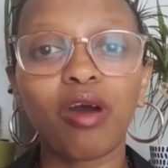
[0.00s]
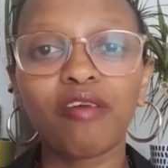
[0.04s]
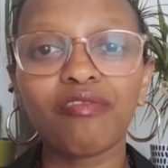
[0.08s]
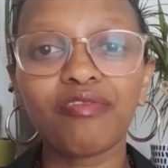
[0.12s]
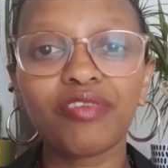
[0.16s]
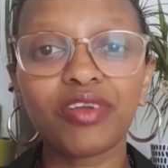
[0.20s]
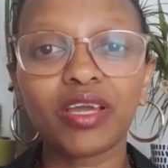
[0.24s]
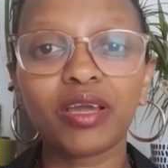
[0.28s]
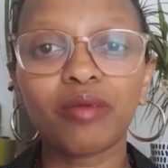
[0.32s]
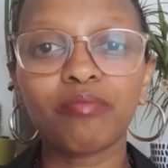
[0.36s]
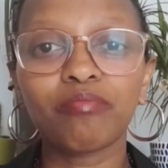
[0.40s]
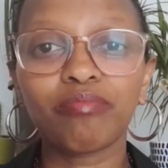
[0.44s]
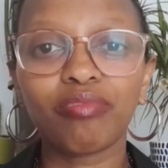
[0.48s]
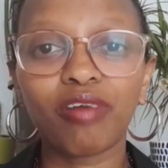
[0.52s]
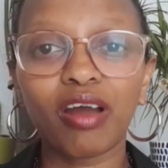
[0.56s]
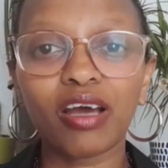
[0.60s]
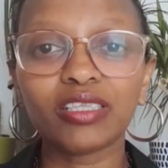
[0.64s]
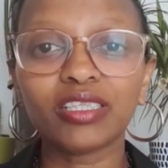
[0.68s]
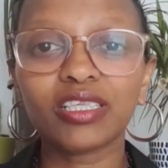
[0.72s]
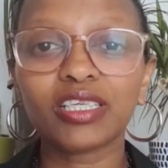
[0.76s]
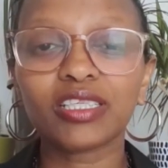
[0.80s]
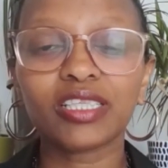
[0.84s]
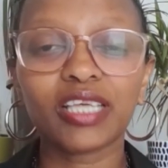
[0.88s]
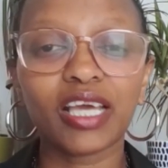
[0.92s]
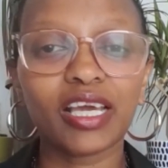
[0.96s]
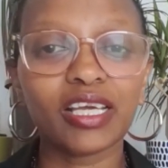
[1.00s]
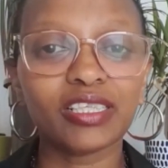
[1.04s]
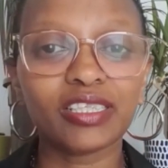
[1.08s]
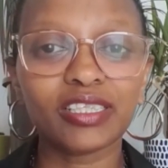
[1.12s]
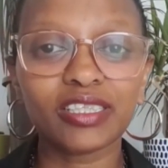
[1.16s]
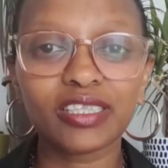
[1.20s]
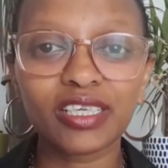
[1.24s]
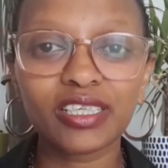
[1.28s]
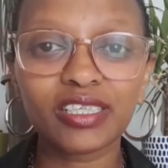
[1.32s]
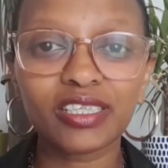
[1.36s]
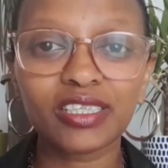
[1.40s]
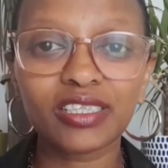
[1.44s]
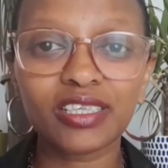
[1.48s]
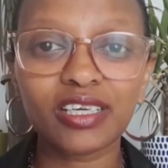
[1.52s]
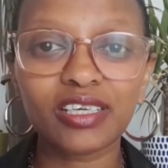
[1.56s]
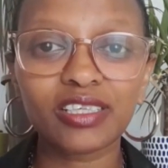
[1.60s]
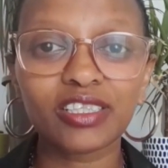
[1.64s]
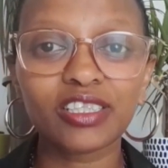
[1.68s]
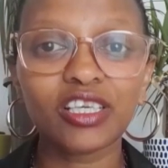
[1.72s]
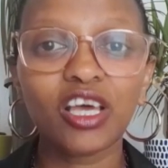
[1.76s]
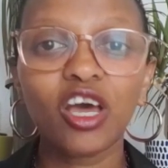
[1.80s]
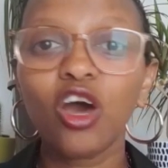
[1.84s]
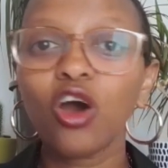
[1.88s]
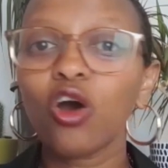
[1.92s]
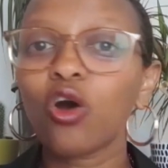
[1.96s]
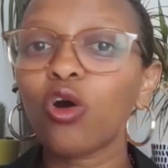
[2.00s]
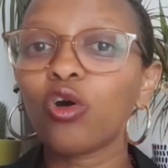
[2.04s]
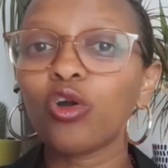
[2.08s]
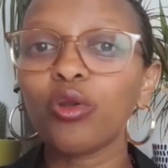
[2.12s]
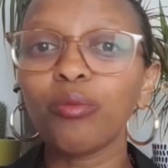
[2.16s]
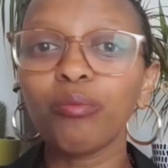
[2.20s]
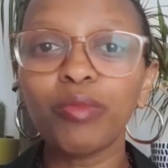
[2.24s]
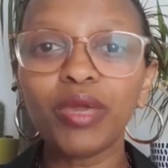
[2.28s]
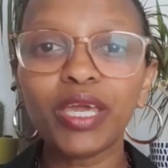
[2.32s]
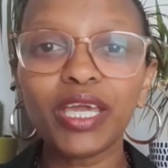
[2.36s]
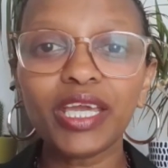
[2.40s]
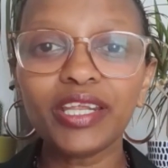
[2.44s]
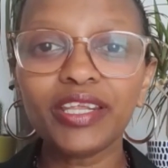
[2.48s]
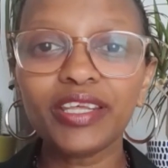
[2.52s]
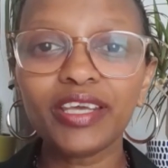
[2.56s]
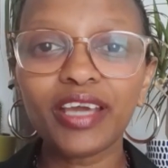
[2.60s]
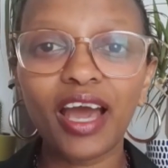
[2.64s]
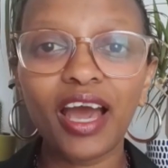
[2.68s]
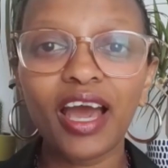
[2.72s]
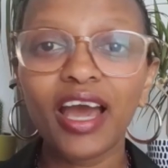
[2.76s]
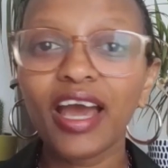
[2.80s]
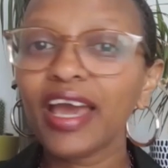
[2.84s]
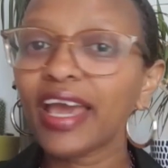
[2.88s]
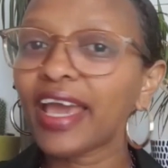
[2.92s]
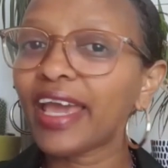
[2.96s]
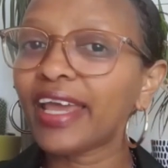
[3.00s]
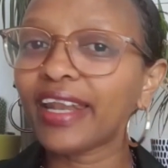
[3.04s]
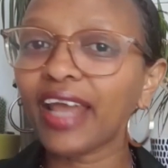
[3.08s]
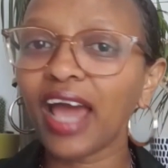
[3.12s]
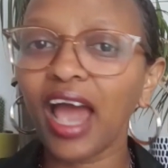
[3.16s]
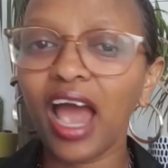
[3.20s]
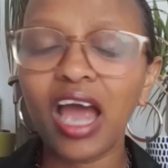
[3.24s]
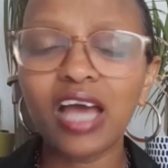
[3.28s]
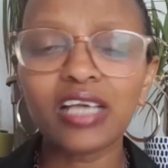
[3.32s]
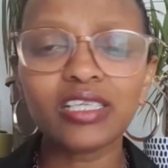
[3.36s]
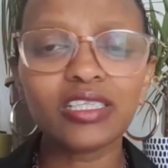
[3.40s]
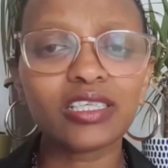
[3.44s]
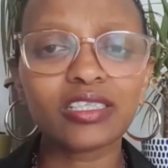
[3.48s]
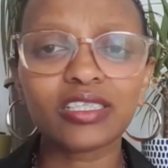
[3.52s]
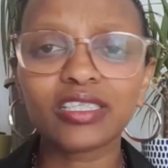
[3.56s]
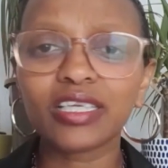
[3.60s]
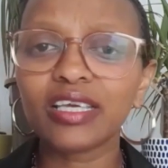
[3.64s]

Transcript: African brothers and sisters on media and others,